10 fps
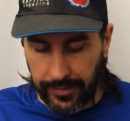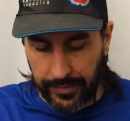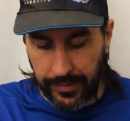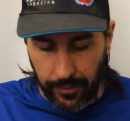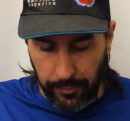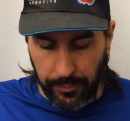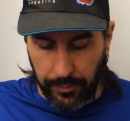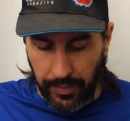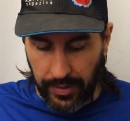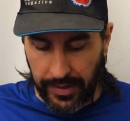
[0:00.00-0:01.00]
you know,
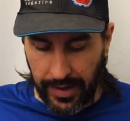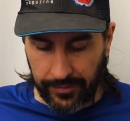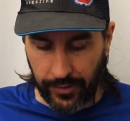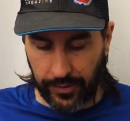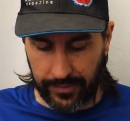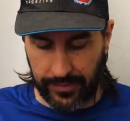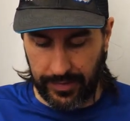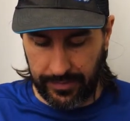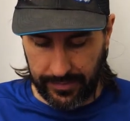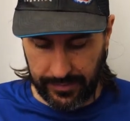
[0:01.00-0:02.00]
polyester,
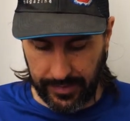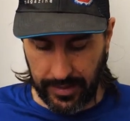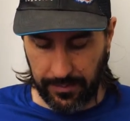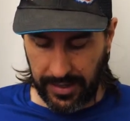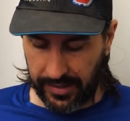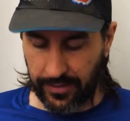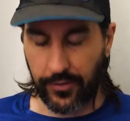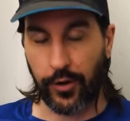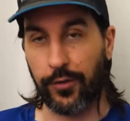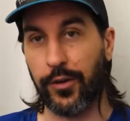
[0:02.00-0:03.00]
it's gonna be a
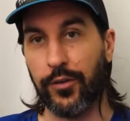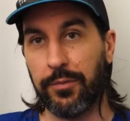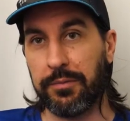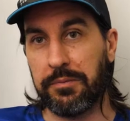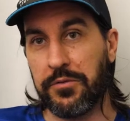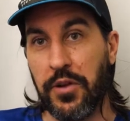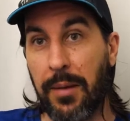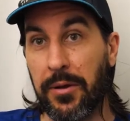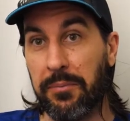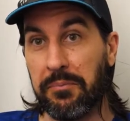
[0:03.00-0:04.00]
concern if you're
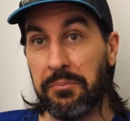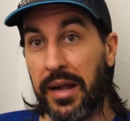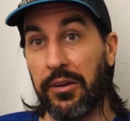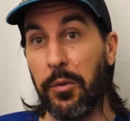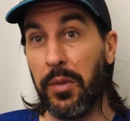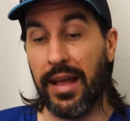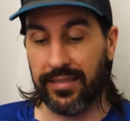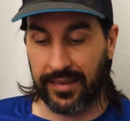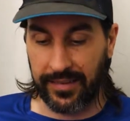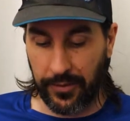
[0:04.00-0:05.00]
dropping
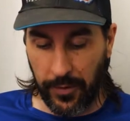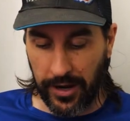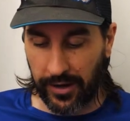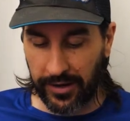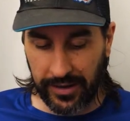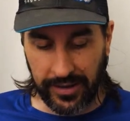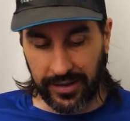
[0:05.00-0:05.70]
microplastics in the water.